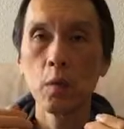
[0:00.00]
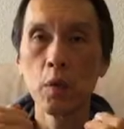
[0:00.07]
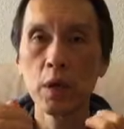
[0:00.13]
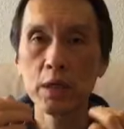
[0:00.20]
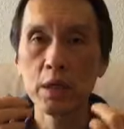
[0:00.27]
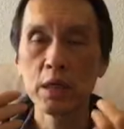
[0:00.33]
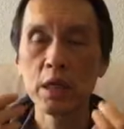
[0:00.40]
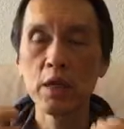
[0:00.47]

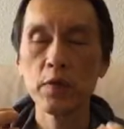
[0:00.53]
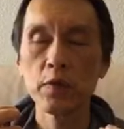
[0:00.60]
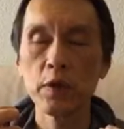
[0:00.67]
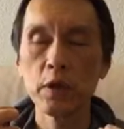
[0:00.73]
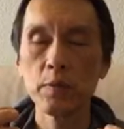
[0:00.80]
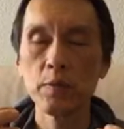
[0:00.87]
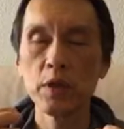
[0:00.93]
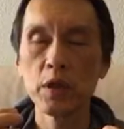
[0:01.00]
what's the
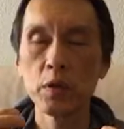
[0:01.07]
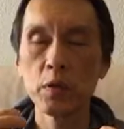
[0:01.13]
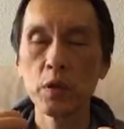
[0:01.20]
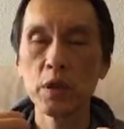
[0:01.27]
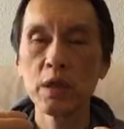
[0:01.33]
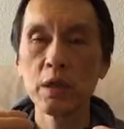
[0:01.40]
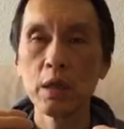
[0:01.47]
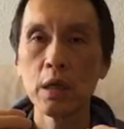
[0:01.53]
difference
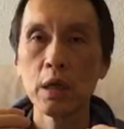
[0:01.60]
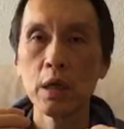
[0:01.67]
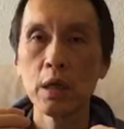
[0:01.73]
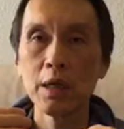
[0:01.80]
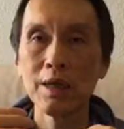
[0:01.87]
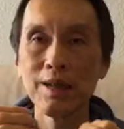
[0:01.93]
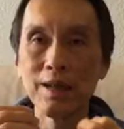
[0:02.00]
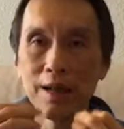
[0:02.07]
between
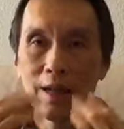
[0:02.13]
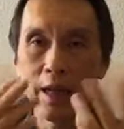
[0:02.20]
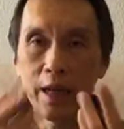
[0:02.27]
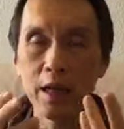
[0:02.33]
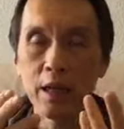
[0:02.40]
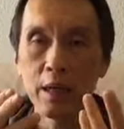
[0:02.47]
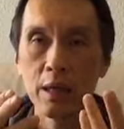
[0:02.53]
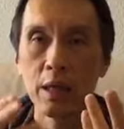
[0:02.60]

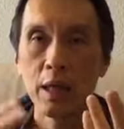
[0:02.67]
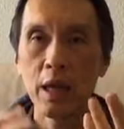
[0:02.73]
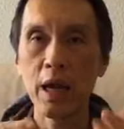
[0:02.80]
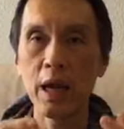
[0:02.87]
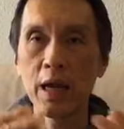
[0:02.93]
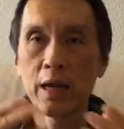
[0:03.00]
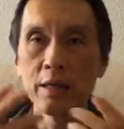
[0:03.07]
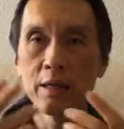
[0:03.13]
leg
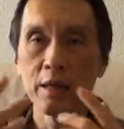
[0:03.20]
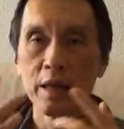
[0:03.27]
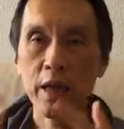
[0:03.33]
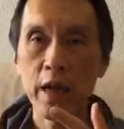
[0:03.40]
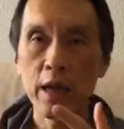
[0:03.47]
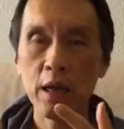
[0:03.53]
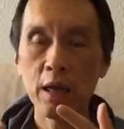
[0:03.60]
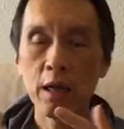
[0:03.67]
and
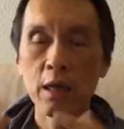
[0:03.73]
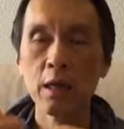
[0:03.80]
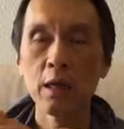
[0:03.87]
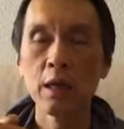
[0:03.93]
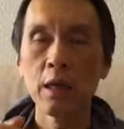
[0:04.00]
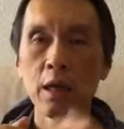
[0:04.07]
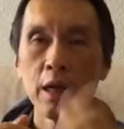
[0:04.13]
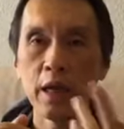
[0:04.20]
gain.
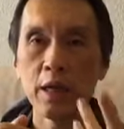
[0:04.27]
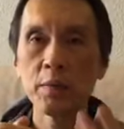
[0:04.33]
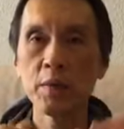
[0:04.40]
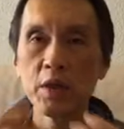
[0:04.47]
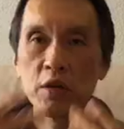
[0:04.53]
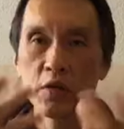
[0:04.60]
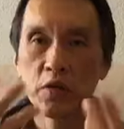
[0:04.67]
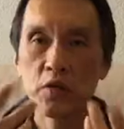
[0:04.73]
Leg
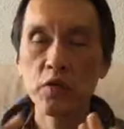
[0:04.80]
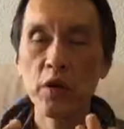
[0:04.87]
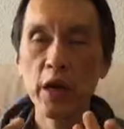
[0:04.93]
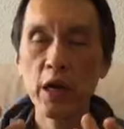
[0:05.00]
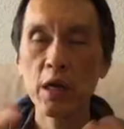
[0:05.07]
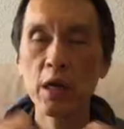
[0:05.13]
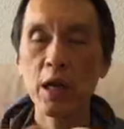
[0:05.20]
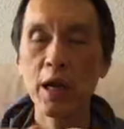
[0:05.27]
means
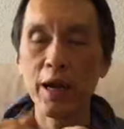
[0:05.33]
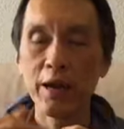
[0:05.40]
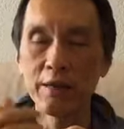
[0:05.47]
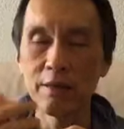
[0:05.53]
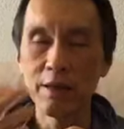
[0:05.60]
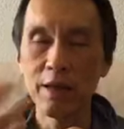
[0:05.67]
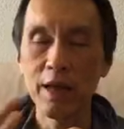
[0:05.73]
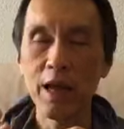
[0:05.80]
strength
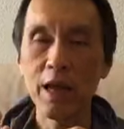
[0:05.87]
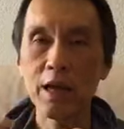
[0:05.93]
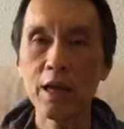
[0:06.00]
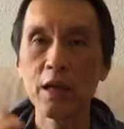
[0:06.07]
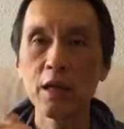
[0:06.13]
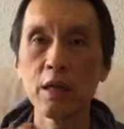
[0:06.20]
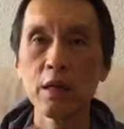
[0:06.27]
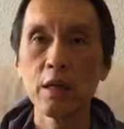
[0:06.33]
and
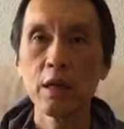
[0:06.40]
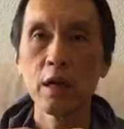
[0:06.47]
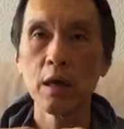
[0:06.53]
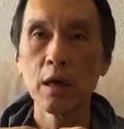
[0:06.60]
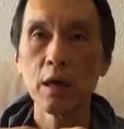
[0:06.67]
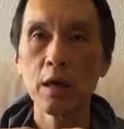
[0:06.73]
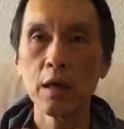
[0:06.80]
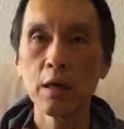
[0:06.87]
gain
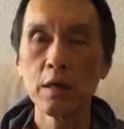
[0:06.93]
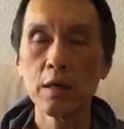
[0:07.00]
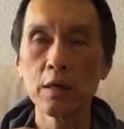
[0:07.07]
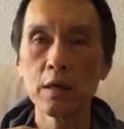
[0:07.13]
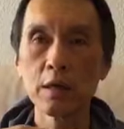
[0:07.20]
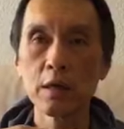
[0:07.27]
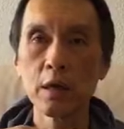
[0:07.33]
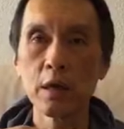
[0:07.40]

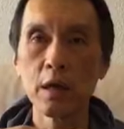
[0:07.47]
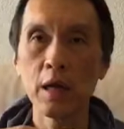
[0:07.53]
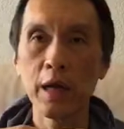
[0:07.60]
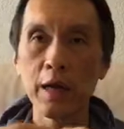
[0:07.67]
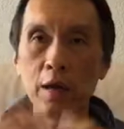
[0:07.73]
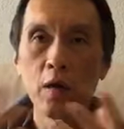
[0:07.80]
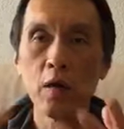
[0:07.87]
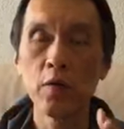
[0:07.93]
is
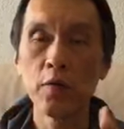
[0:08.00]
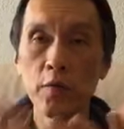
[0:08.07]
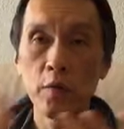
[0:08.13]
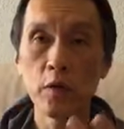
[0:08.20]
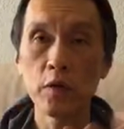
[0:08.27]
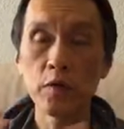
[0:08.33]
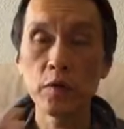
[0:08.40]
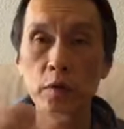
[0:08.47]
I call it
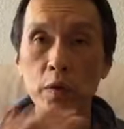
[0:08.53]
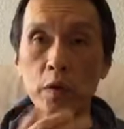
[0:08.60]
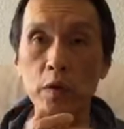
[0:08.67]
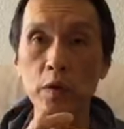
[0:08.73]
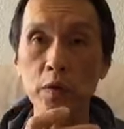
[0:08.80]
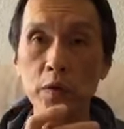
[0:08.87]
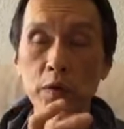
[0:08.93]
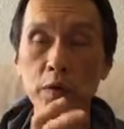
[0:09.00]
forceful.
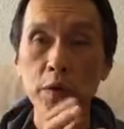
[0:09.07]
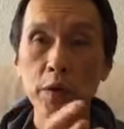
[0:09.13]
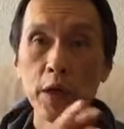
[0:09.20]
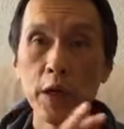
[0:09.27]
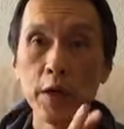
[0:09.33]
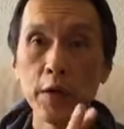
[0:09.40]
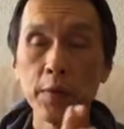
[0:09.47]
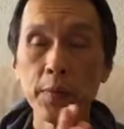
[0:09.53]

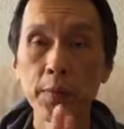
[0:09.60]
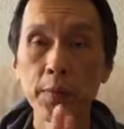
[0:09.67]
Okay.